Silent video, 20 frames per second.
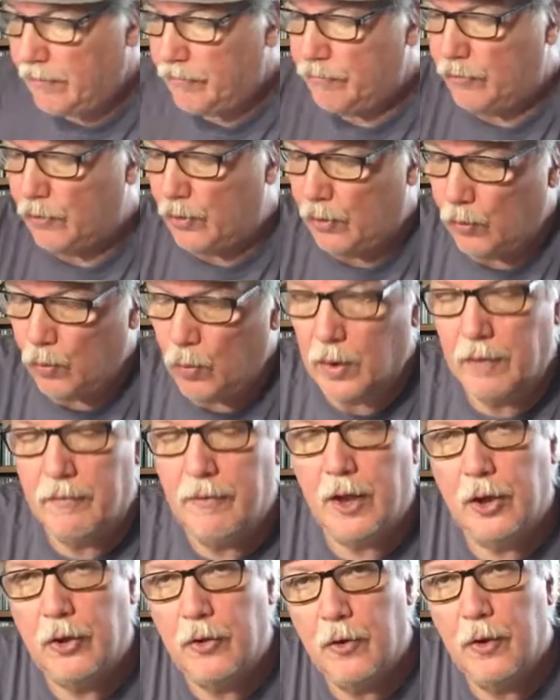for one of
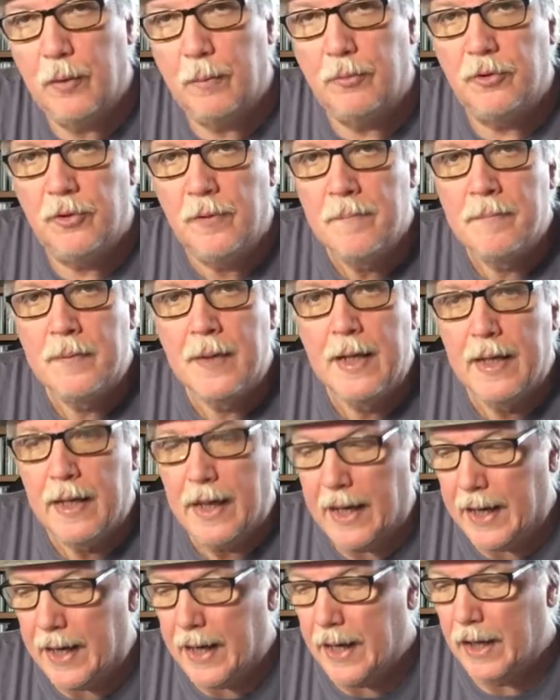our groups,
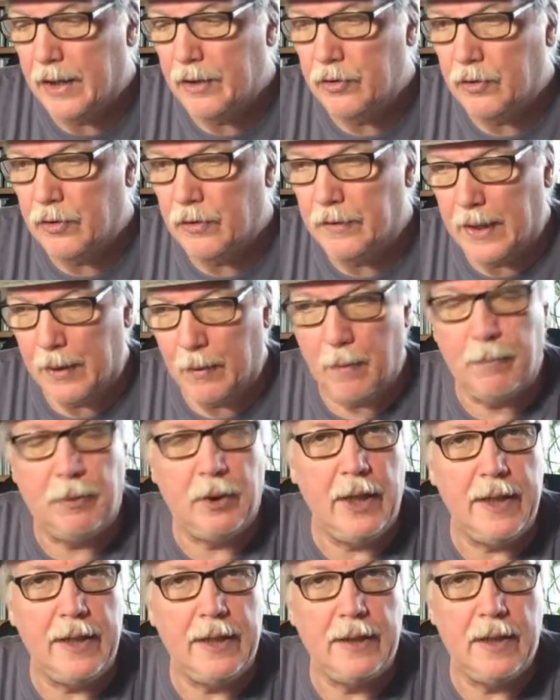and they were
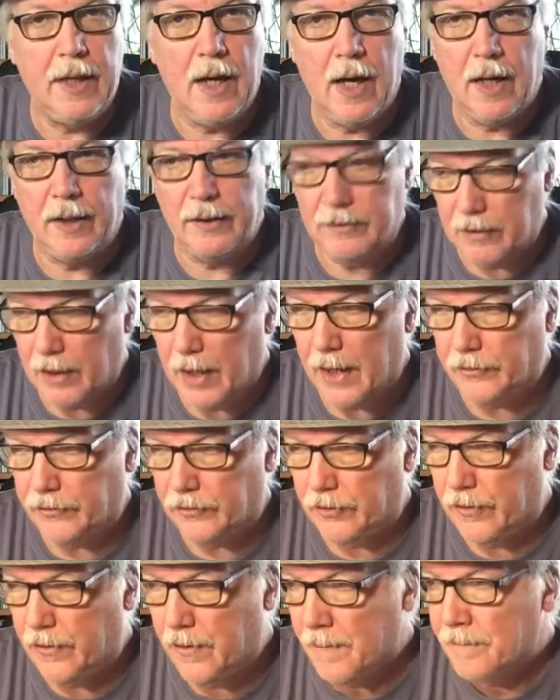playing
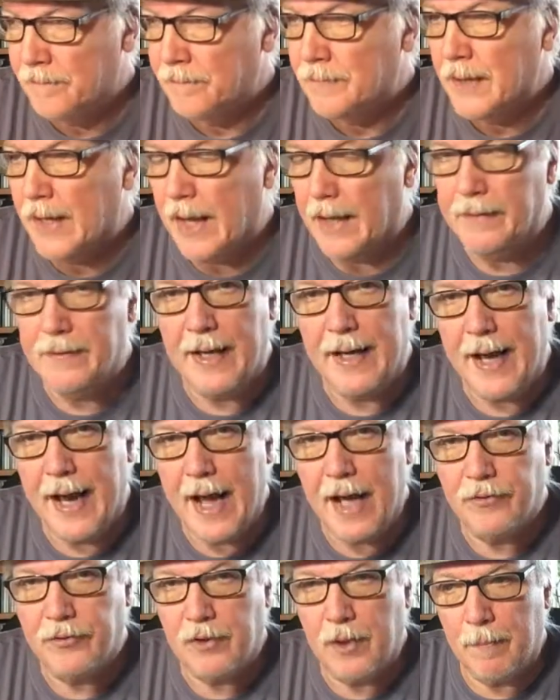Dust, and they
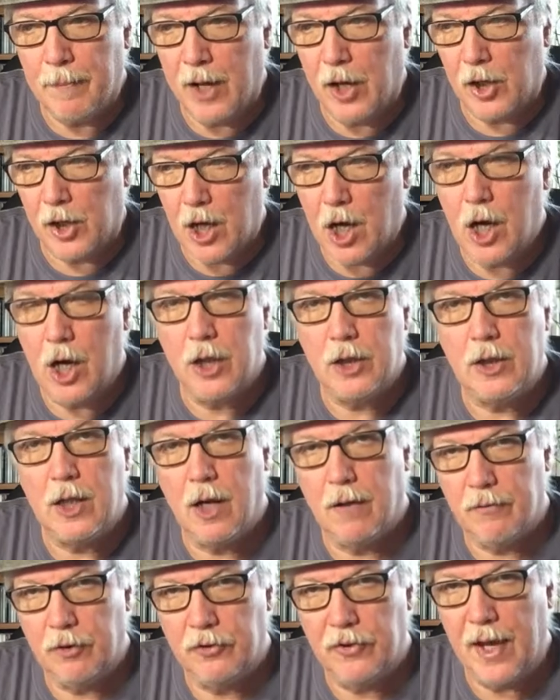asked about card
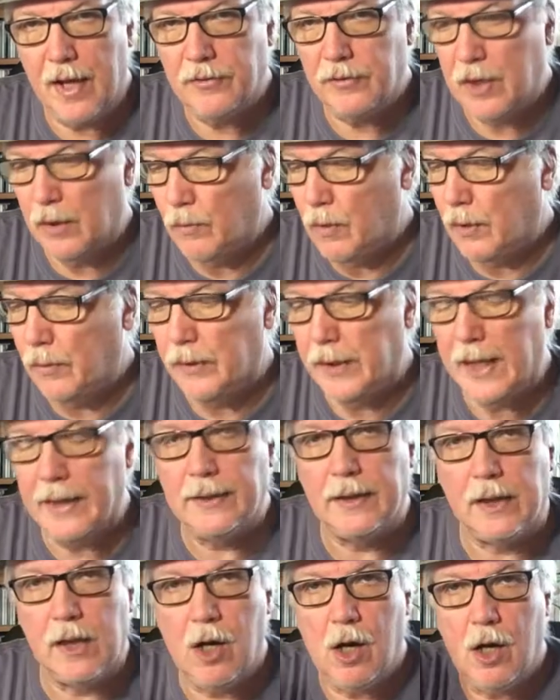covers, asking where we got
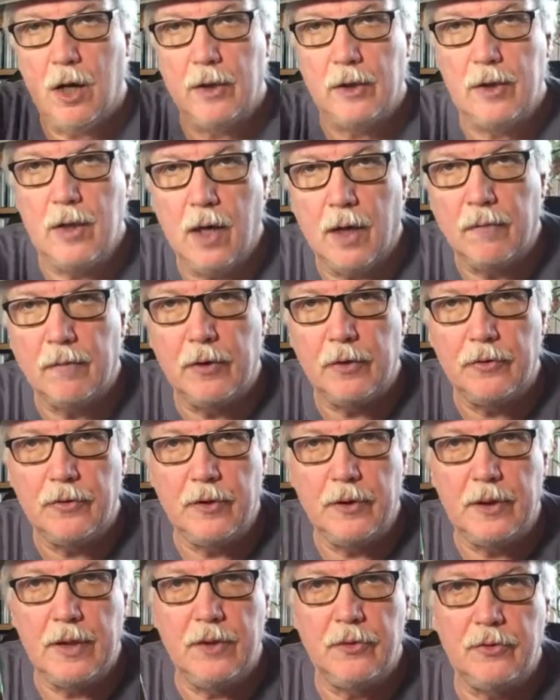the card covers,
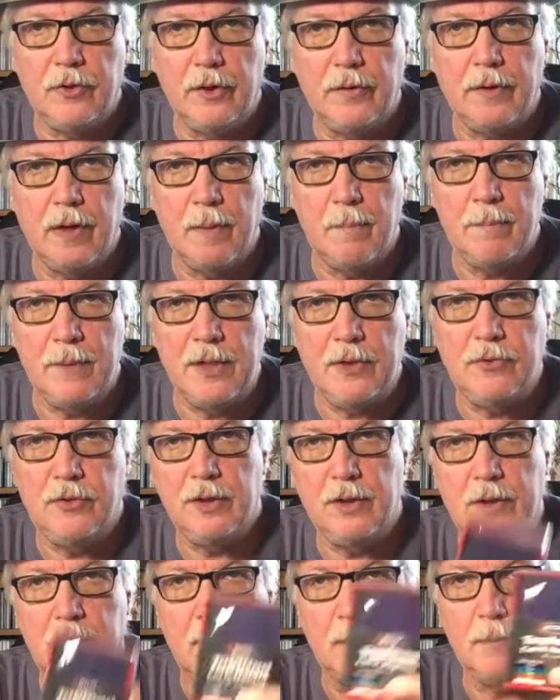and these are the
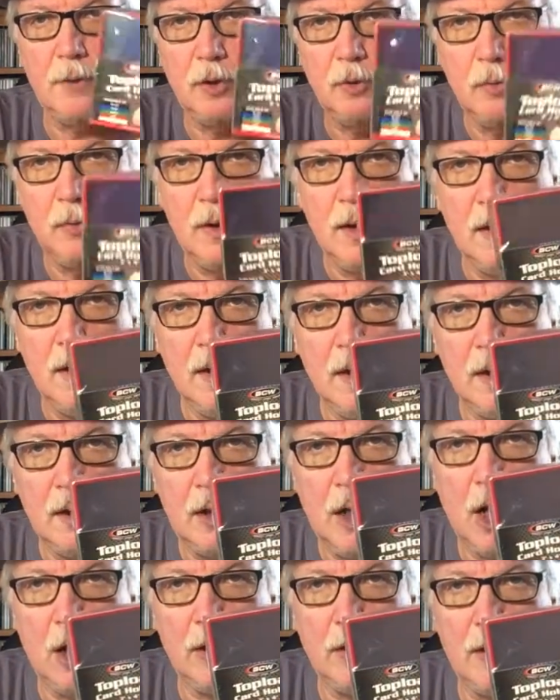BCW
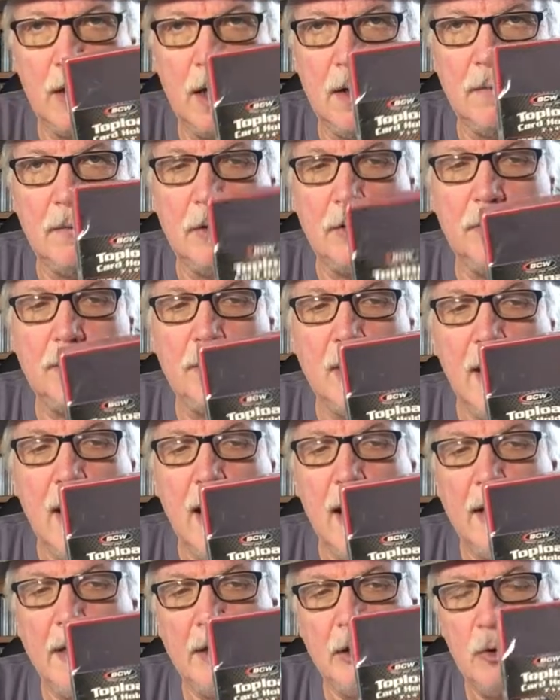card covers.
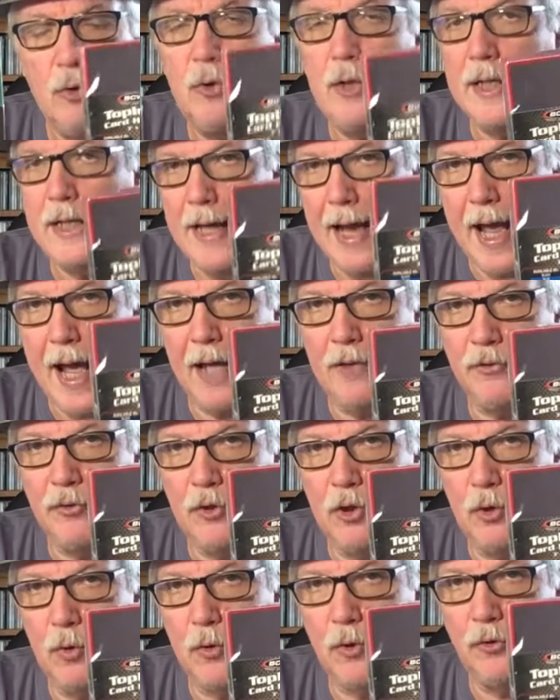You can
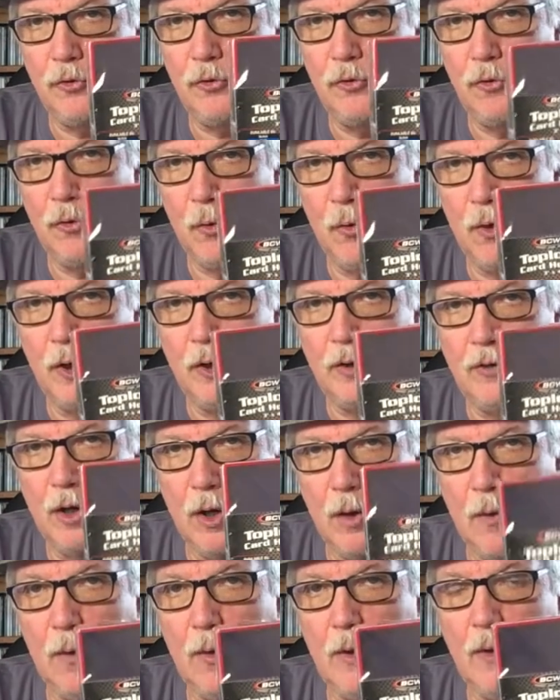ask your store to
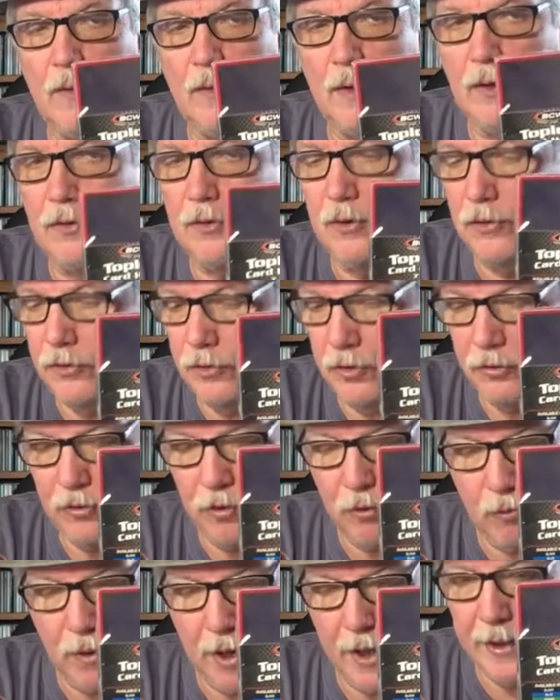order these. They're just
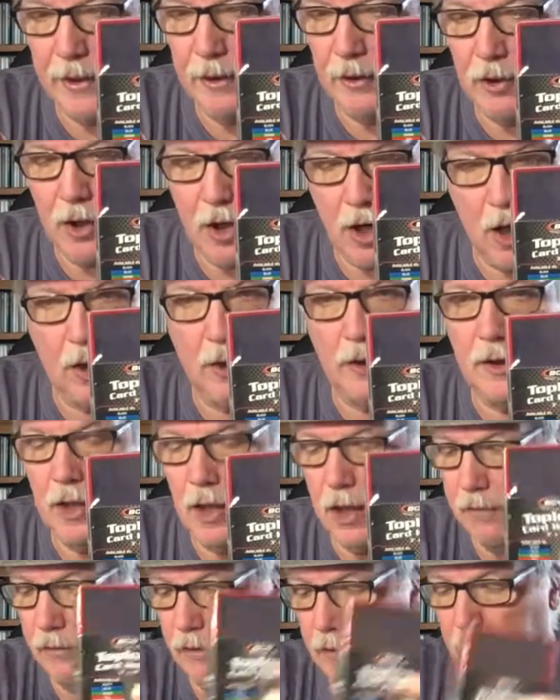a regular
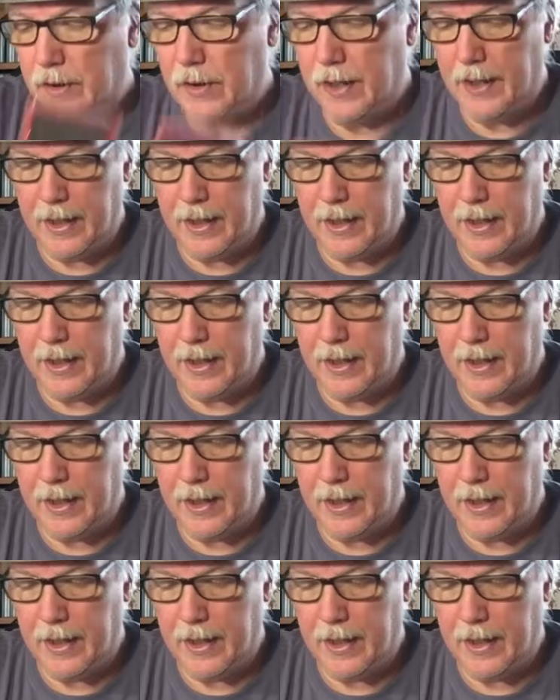hardcover,